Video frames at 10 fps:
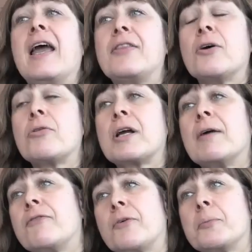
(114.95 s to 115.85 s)
and those
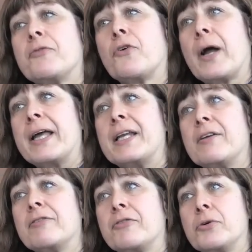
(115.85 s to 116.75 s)
come from a
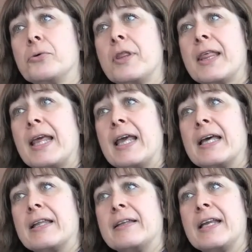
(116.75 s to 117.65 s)
variety of foods
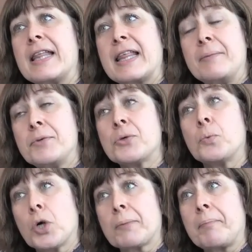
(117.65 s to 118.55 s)
and seem
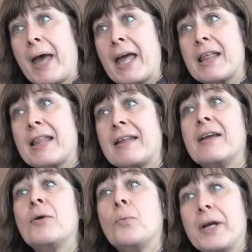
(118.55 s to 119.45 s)
to work best
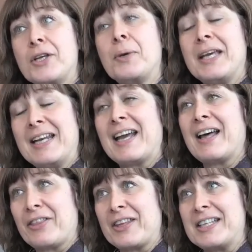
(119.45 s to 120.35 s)
when you eat a
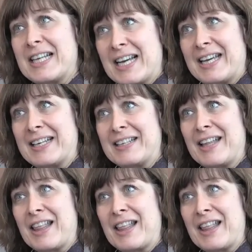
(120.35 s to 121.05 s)
healthy diet.